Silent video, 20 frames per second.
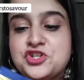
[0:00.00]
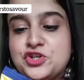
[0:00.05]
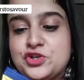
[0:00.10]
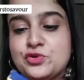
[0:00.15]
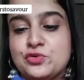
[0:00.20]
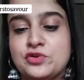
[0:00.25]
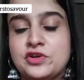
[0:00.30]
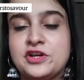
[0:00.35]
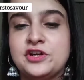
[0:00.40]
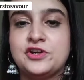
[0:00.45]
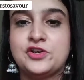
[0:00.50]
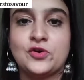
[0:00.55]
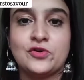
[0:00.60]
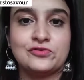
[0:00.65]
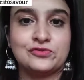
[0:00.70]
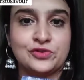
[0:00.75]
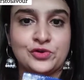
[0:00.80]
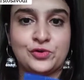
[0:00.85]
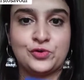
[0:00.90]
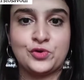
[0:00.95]
unit
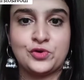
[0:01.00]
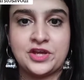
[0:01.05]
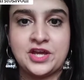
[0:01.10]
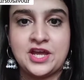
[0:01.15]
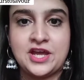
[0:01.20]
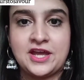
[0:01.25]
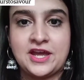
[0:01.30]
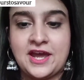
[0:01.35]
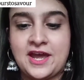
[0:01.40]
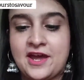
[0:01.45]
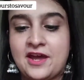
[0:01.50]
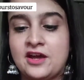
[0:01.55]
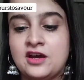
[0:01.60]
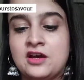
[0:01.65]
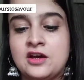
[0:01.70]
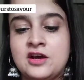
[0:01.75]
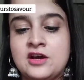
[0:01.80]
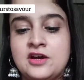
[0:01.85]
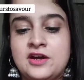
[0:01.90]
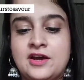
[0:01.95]
of the cookie
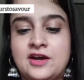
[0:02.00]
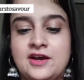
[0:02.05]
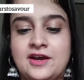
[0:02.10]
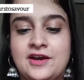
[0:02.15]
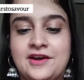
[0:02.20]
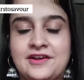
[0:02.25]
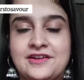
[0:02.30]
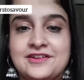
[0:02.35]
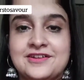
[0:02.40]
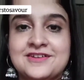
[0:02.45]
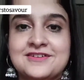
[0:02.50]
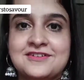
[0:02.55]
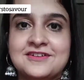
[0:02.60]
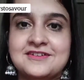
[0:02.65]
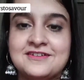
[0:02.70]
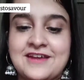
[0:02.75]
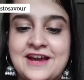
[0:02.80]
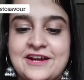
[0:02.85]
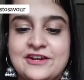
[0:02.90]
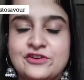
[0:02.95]
cake, and this
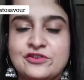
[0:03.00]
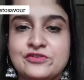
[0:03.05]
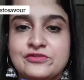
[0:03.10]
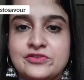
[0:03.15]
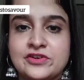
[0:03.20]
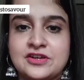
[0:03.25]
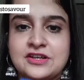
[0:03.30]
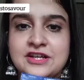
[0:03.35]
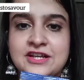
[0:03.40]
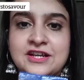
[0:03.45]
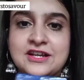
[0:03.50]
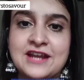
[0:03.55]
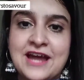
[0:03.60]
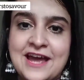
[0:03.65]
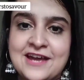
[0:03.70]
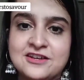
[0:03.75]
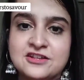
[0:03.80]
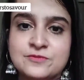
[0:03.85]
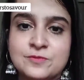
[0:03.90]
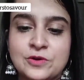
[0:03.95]
is kind of really
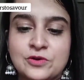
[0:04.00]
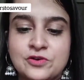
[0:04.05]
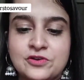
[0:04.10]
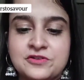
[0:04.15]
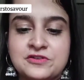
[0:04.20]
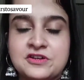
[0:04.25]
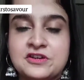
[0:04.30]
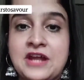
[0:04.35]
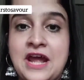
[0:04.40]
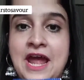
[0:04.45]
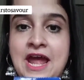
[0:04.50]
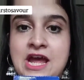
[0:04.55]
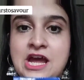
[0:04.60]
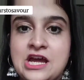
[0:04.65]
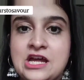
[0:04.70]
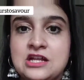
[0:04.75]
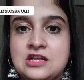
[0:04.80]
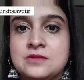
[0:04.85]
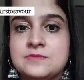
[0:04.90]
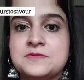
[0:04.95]
nice because it
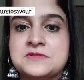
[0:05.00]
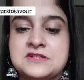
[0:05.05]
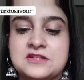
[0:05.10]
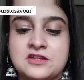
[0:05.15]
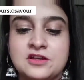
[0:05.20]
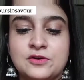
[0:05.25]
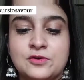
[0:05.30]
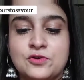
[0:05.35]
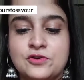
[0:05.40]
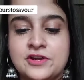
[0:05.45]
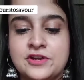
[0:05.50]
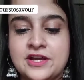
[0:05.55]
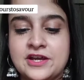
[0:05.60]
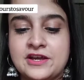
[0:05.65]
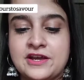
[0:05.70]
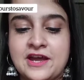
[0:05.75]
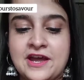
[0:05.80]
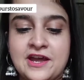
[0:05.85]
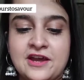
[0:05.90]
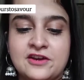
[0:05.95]
helps the cookie
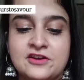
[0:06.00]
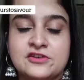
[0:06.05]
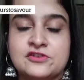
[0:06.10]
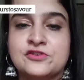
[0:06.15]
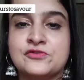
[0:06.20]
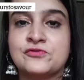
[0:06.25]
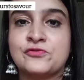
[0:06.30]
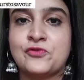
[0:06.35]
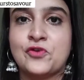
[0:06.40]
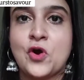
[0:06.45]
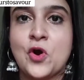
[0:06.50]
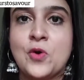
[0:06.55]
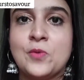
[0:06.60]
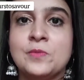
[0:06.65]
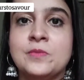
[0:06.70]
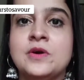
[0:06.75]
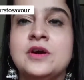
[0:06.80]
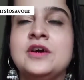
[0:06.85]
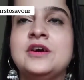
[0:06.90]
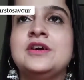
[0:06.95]
cake
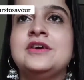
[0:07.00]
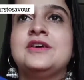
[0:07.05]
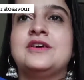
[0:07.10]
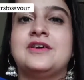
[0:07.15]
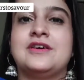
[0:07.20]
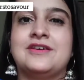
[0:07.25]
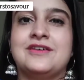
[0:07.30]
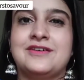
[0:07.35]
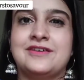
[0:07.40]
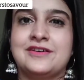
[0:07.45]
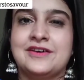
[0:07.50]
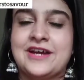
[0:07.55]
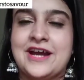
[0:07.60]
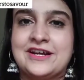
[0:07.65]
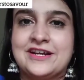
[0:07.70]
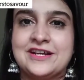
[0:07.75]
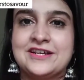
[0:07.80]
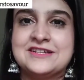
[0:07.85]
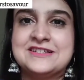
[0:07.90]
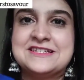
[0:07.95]
from
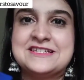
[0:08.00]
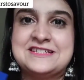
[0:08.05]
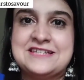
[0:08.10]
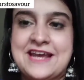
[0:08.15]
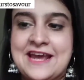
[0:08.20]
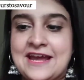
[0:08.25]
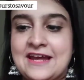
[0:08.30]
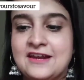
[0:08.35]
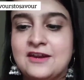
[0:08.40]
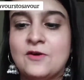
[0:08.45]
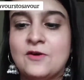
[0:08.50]
getting stale